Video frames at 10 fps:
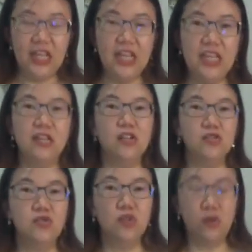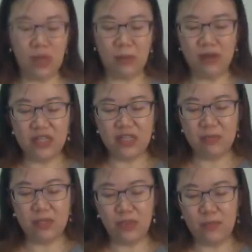he got to know about this
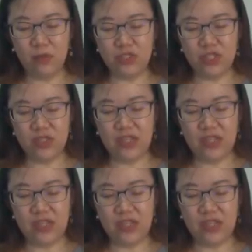magic potion,